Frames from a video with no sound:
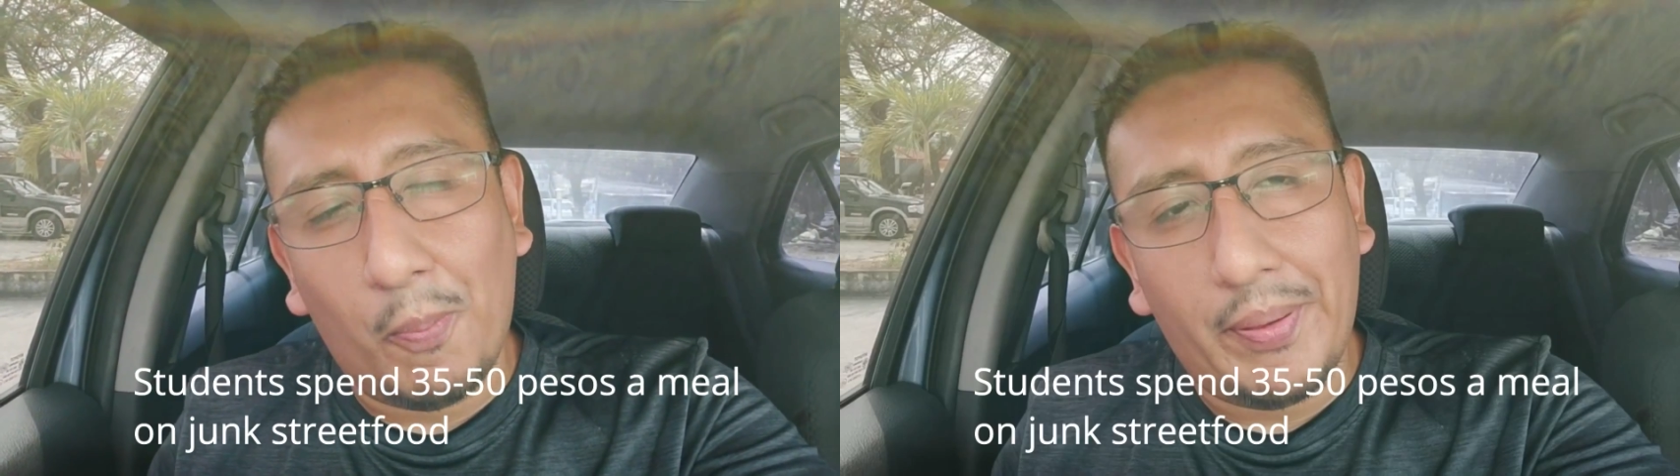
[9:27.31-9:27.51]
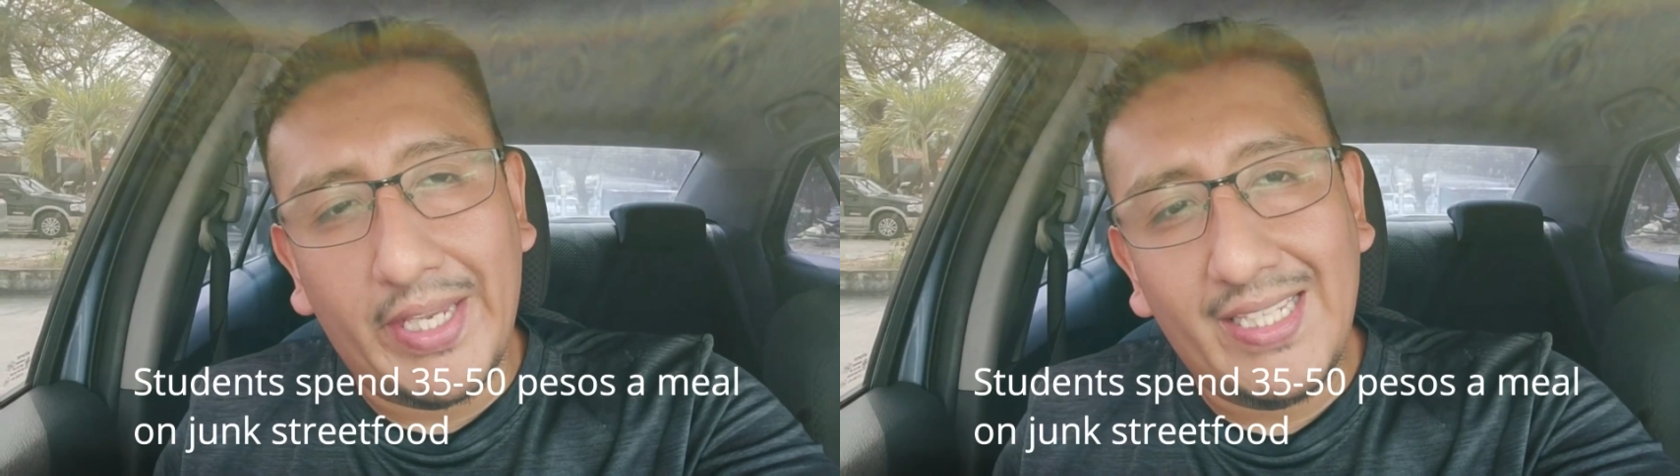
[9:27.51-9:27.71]

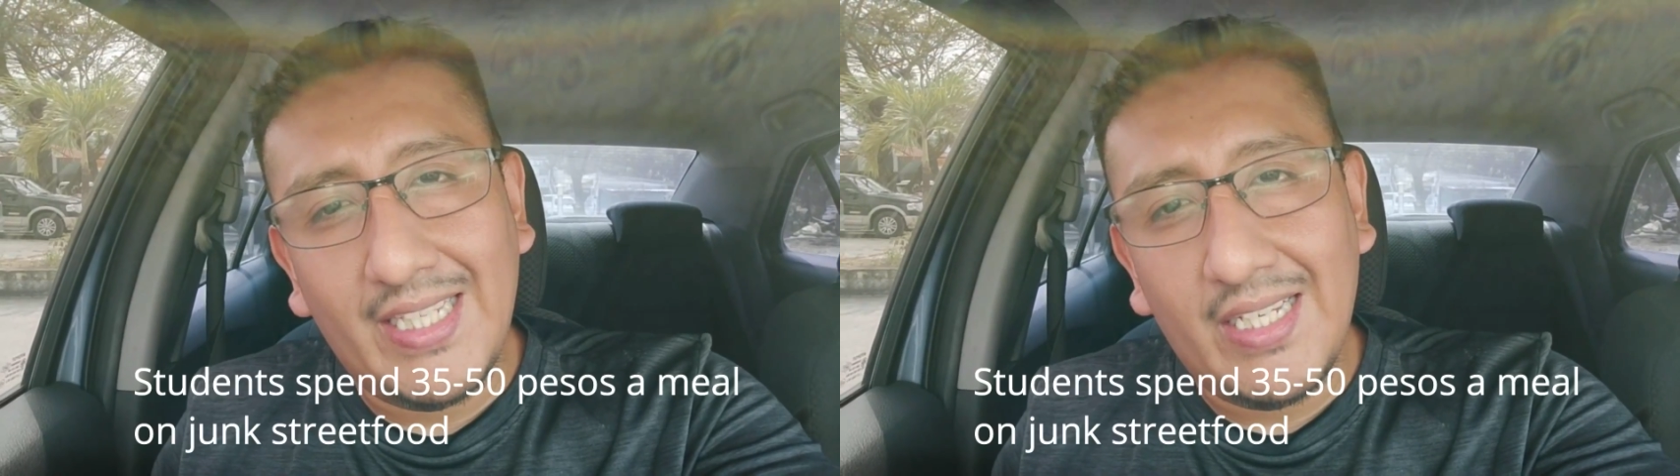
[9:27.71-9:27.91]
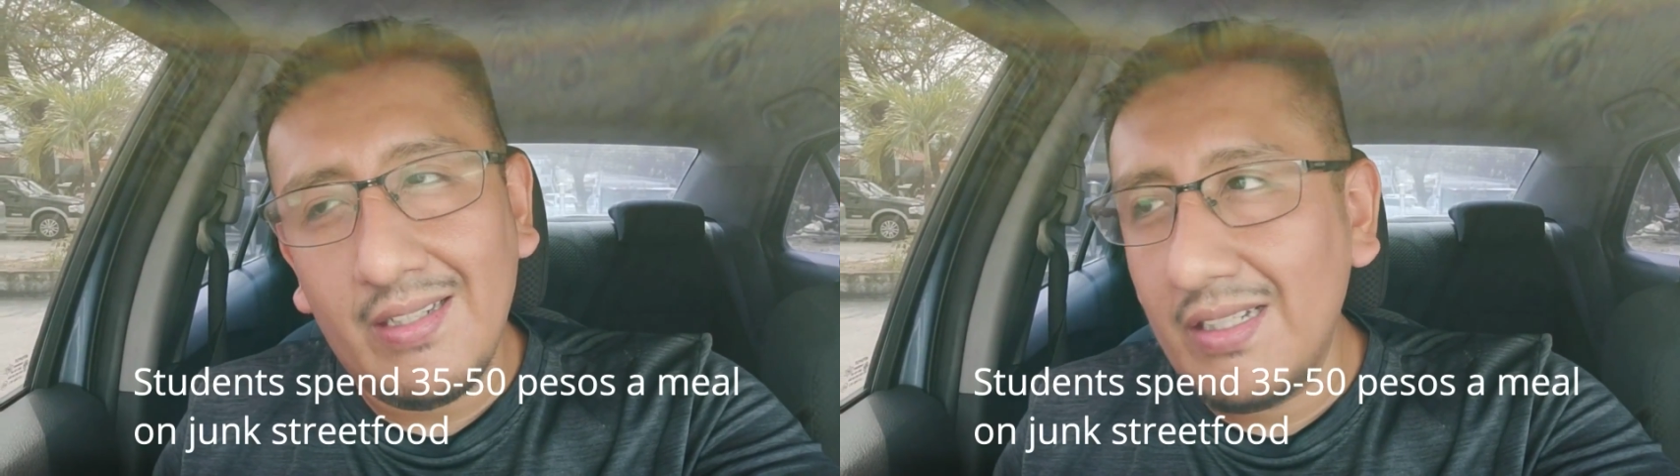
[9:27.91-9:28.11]
pay
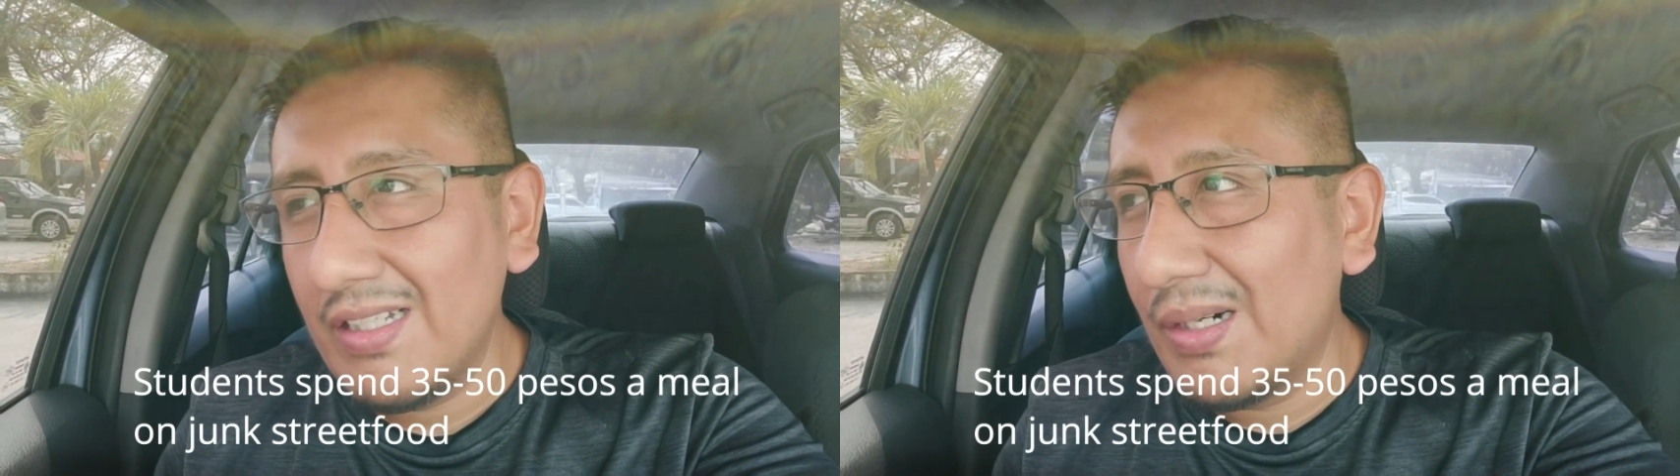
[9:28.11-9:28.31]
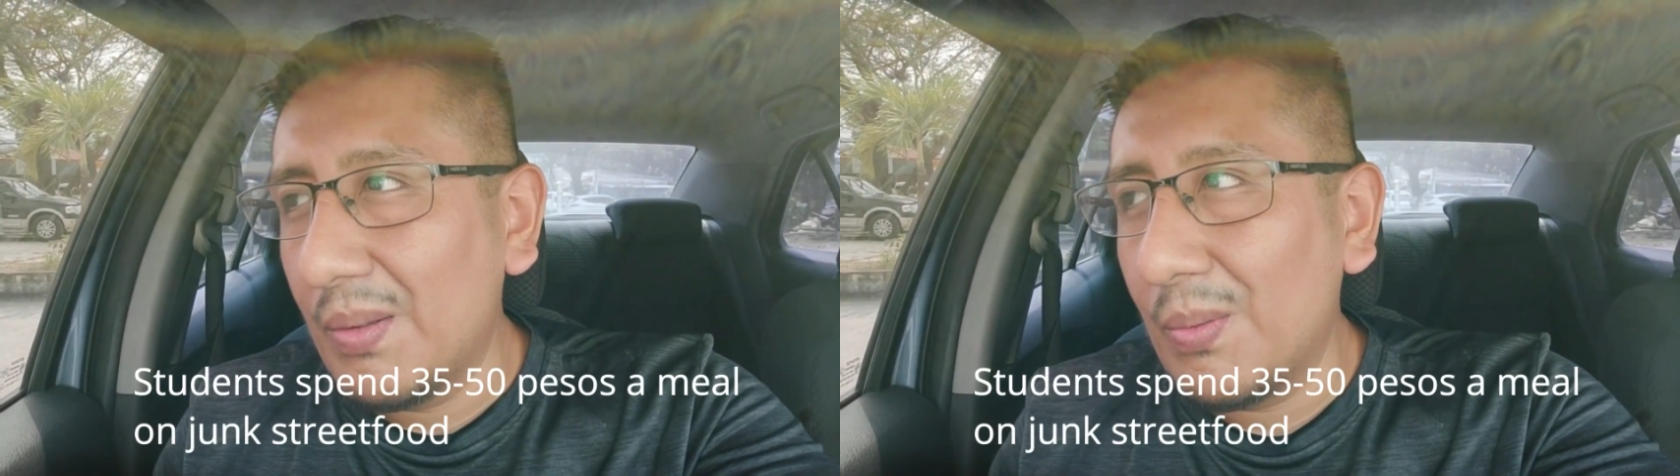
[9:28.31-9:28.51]
that?
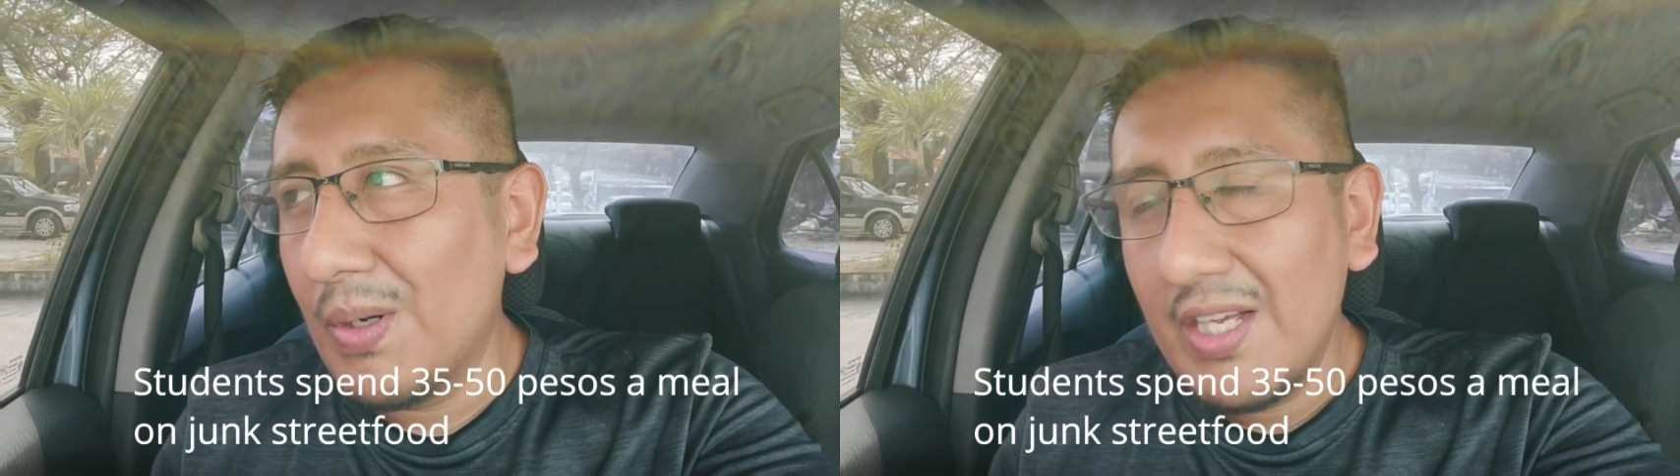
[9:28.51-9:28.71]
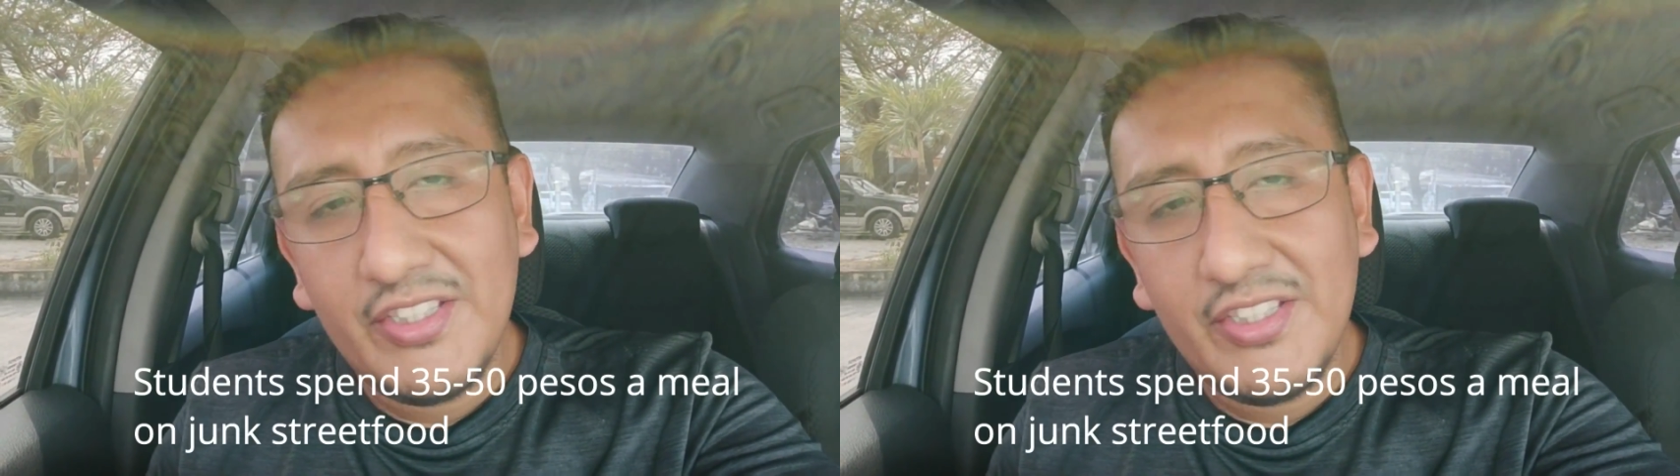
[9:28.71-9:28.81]
No.